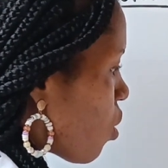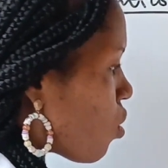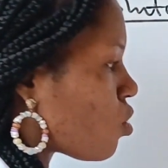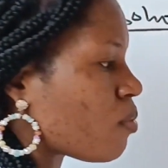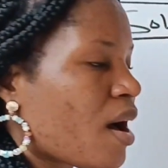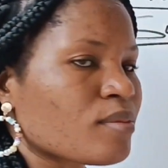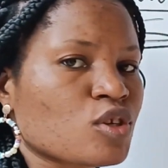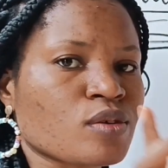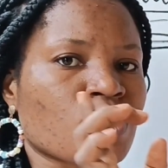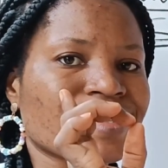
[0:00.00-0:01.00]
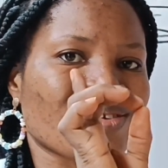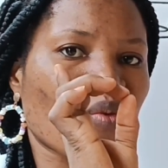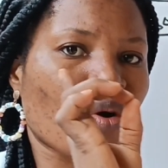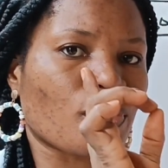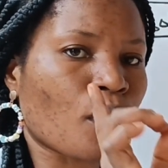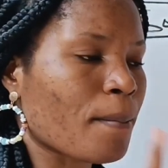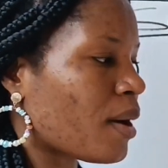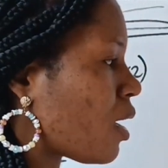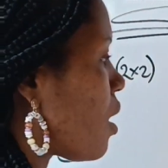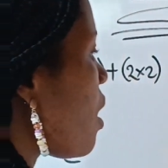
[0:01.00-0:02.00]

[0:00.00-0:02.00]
one column, I'm just getting one number.